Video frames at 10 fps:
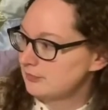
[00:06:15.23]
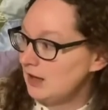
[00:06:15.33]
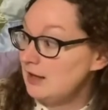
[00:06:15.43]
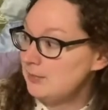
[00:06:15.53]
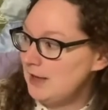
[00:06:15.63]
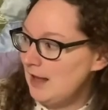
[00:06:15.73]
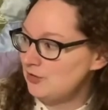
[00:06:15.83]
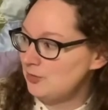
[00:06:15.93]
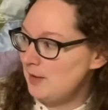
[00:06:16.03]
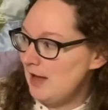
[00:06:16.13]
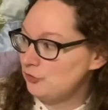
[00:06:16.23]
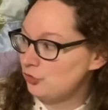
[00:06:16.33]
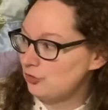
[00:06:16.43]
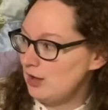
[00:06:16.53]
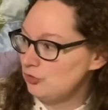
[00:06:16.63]
And he began to pad
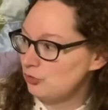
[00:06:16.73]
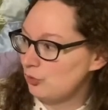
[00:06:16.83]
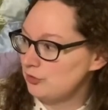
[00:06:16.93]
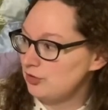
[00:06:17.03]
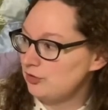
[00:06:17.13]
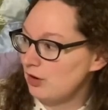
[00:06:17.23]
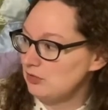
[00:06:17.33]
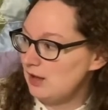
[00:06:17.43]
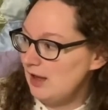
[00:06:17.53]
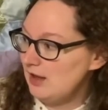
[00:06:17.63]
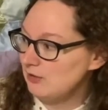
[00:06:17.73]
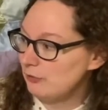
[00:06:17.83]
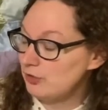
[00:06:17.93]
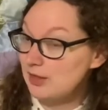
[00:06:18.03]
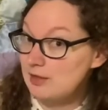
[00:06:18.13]
straight toward the dark cave
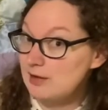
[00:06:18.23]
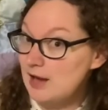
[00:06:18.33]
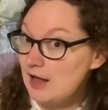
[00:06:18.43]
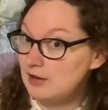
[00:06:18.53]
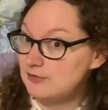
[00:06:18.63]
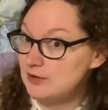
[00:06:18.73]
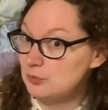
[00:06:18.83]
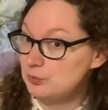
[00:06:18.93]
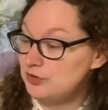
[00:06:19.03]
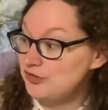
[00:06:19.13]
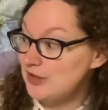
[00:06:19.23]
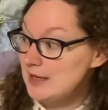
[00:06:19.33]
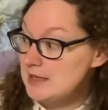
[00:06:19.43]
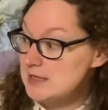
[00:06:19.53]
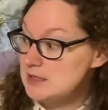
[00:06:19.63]
where the little elephant was
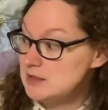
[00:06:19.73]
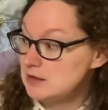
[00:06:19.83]
hidden.